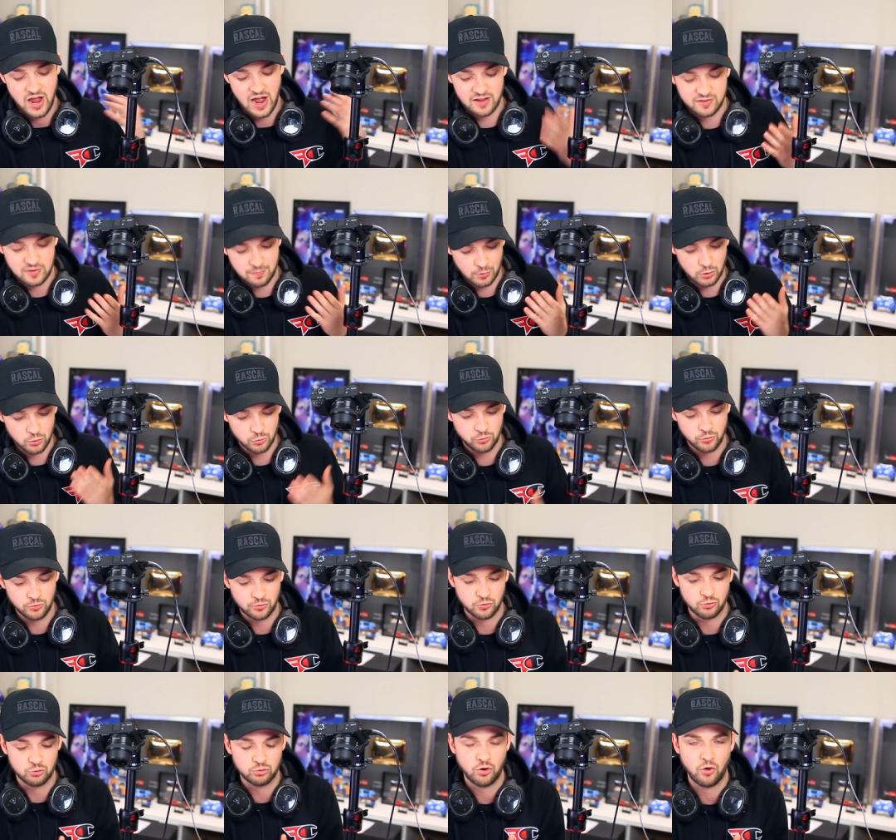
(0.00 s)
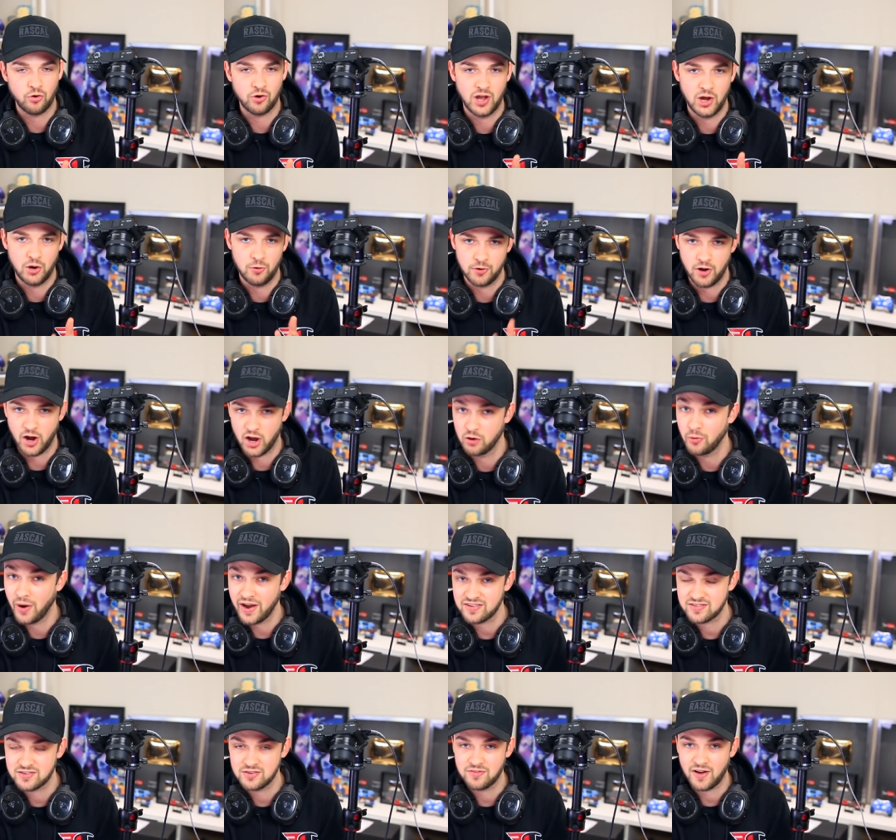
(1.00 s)
as a Bluetooth controller on
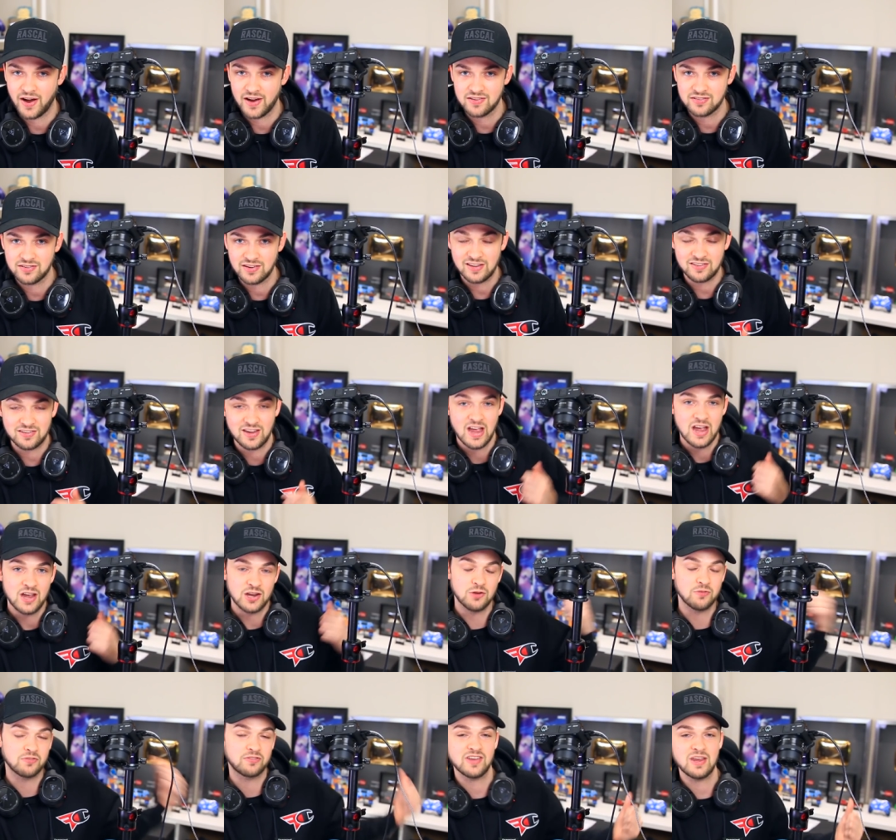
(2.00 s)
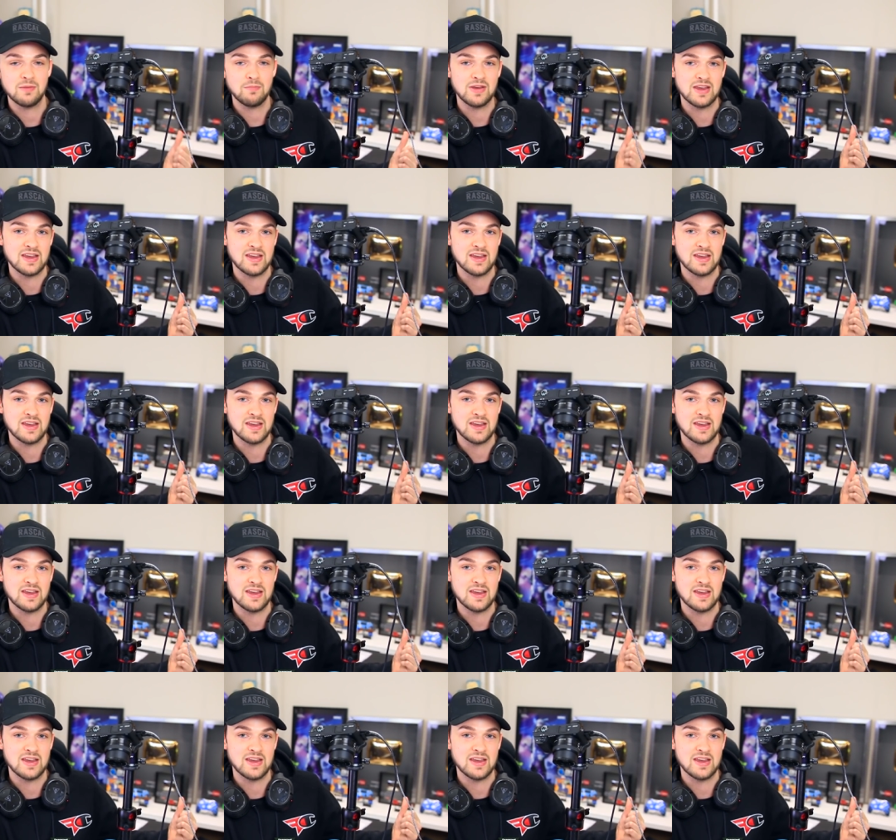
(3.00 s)
iOS devices. You've seen